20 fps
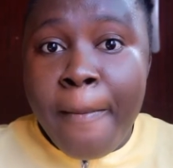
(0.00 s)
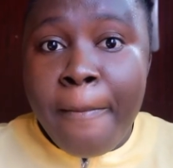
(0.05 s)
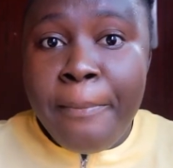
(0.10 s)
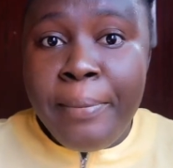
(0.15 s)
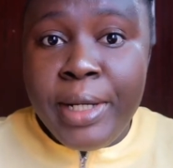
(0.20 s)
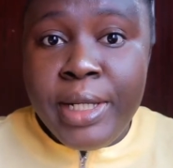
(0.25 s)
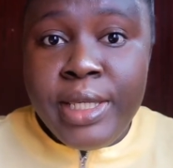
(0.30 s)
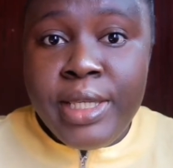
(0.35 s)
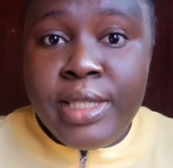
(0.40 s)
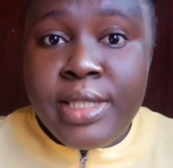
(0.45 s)

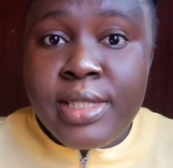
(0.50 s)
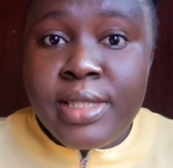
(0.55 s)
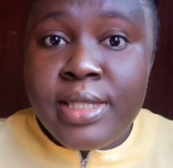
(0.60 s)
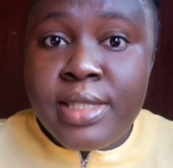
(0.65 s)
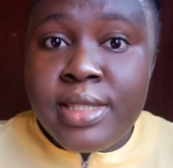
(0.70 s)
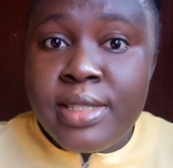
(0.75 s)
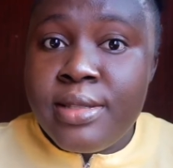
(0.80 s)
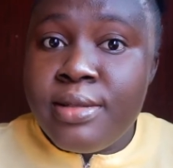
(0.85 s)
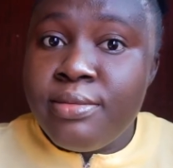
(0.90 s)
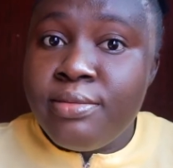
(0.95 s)

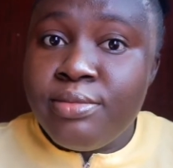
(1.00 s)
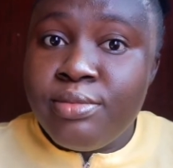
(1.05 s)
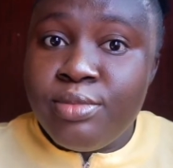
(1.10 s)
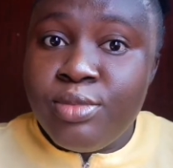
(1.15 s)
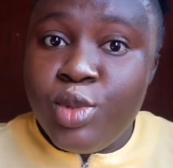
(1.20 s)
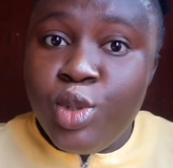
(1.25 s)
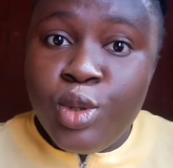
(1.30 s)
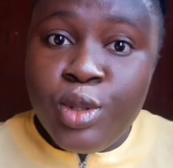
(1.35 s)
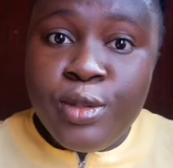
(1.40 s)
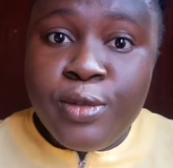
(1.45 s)
Please
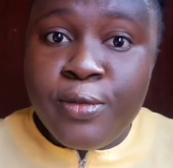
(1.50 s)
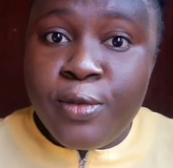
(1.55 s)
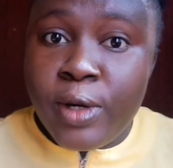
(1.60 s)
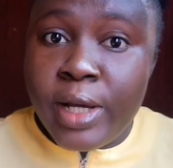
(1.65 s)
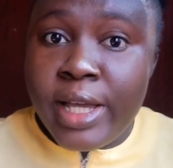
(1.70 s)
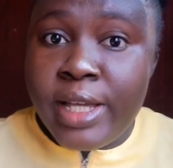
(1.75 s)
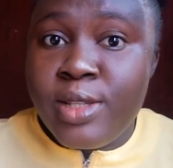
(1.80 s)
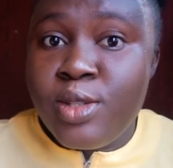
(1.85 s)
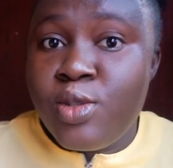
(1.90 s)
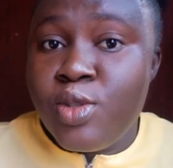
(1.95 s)
don't
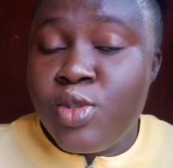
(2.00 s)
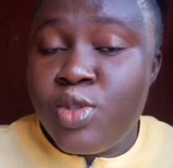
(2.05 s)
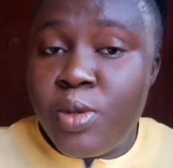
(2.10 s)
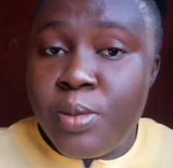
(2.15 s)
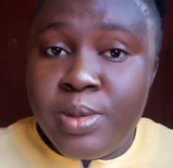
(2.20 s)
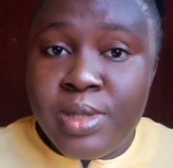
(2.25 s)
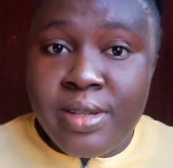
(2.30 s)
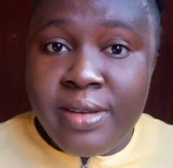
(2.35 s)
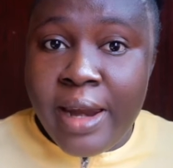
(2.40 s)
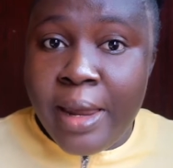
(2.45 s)
forget to
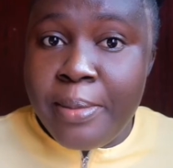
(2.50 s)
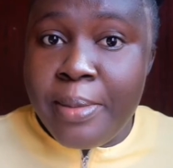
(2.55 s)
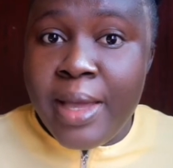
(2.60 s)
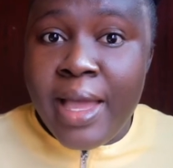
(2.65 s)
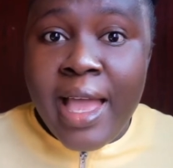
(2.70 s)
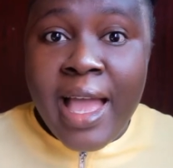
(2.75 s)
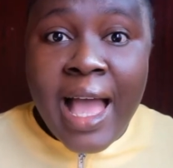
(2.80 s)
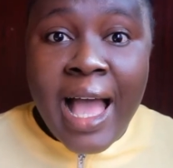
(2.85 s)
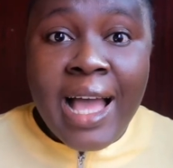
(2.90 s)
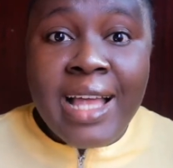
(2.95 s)
subscribe,
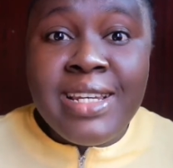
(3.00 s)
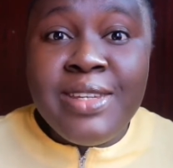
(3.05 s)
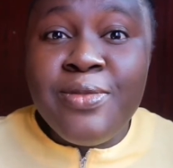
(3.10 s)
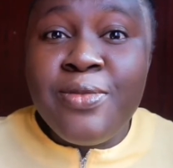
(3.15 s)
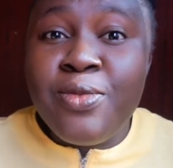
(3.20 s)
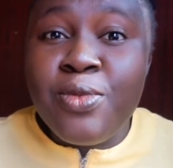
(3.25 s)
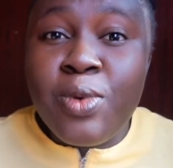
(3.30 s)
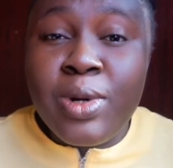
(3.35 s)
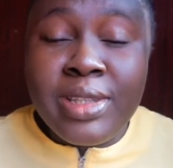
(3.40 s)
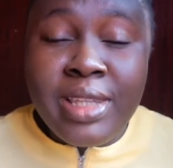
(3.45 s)
and
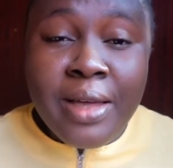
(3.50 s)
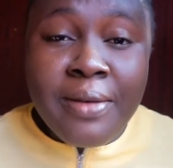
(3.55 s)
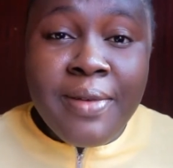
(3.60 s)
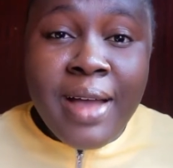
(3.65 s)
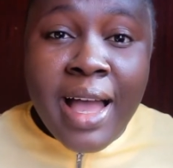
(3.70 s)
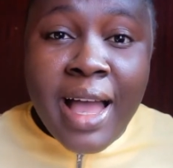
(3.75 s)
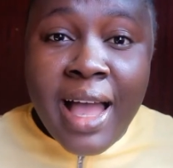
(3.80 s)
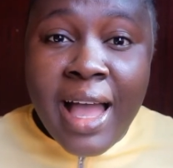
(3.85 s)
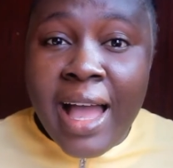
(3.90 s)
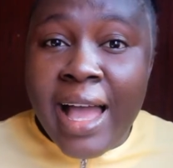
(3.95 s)
if
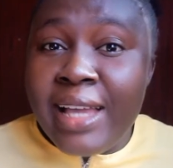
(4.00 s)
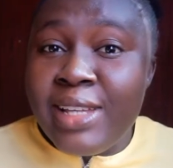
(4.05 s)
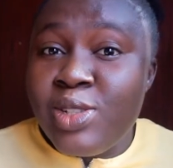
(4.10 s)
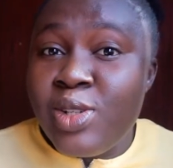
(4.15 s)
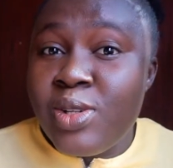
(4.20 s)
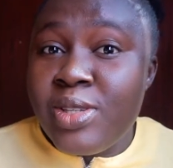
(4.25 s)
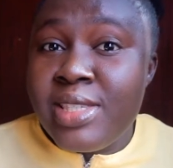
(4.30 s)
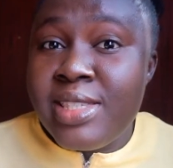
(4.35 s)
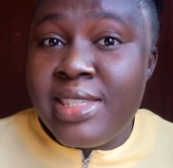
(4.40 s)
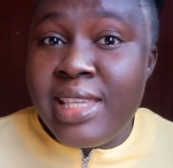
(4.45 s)
whatever I
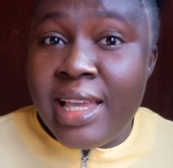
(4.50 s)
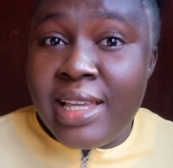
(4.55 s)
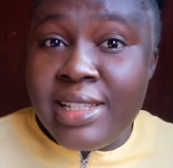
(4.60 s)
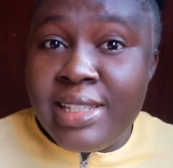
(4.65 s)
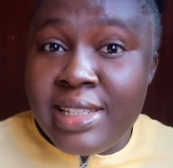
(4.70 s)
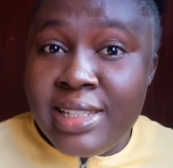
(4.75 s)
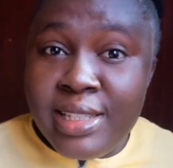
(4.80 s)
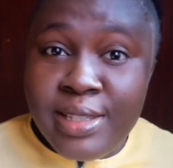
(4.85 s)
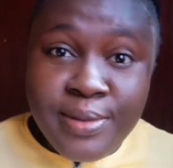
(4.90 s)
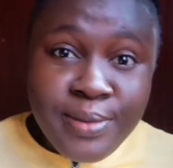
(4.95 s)
just said
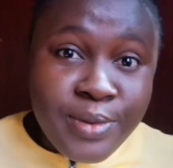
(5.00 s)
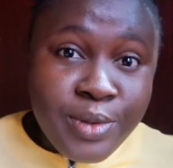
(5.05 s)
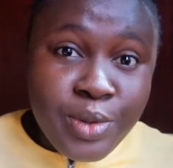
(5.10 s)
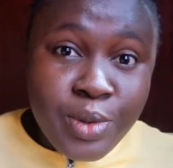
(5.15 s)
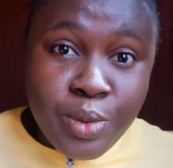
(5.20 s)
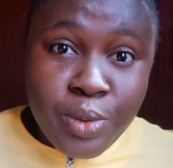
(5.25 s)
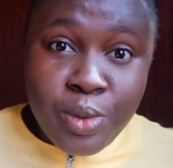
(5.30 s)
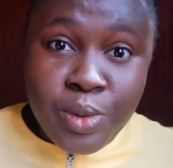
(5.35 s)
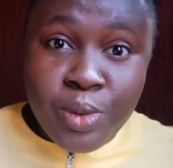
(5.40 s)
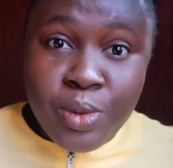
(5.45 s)
in this video